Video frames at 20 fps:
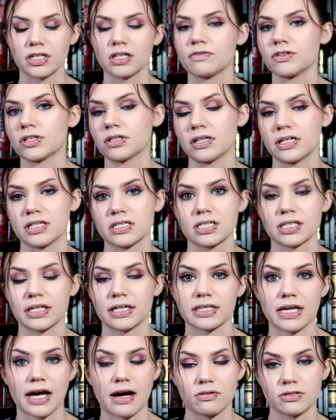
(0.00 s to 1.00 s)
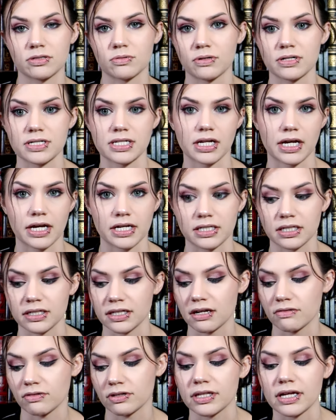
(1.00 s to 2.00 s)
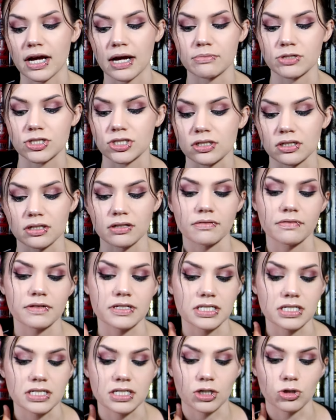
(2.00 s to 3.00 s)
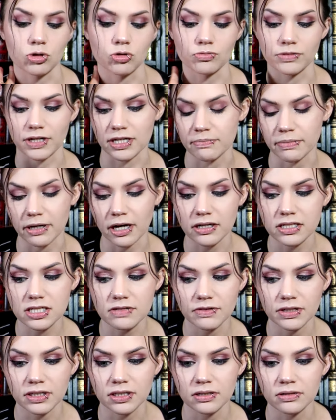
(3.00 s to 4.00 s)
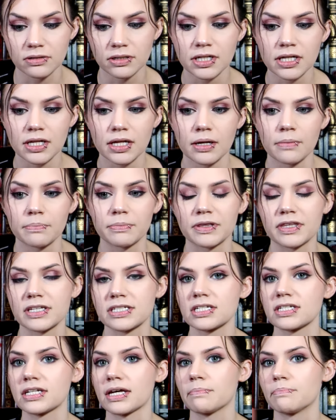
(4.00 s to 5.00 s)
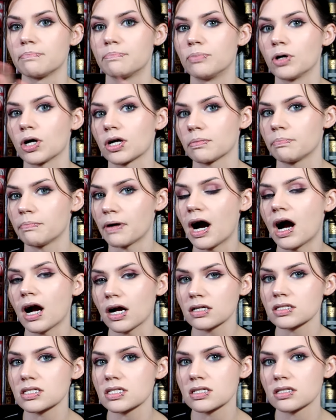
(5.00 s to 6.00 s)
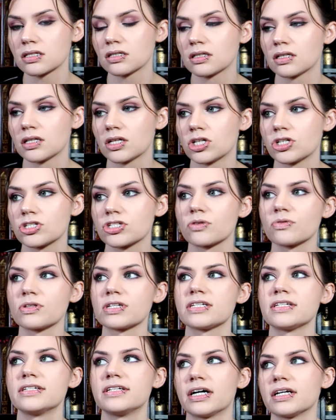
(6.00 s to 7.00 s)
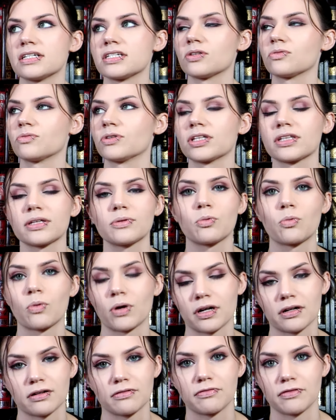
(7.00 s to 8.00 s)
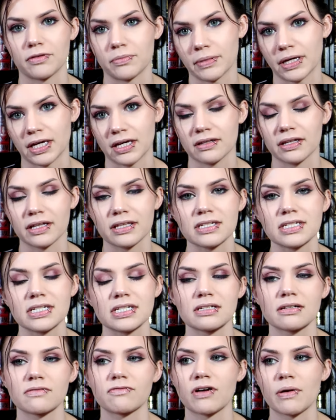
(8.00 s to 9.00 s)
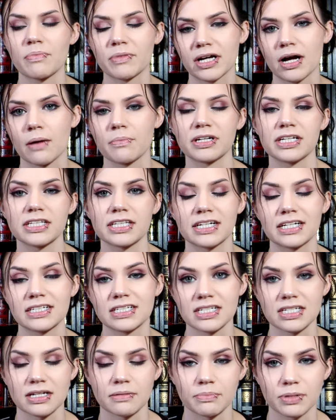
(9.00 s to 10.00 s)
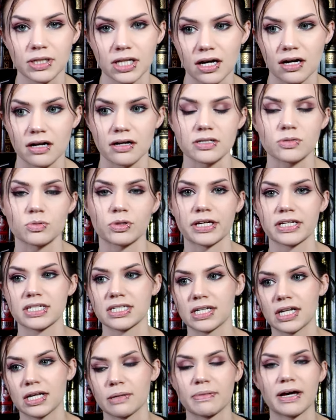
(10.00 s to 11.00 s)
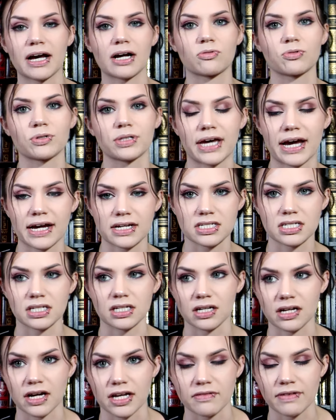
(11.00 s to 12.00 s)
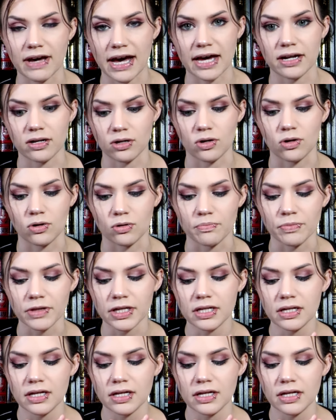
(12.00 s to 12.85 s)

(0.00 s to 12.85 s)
If you're into like the outdoors and hiking and everything, I'm sure this is a great box for you. But this is a book box, so this doesn't really work for me. Like, this is from the company that does Unplugged, or like sitting back, relaxing, kind of at home.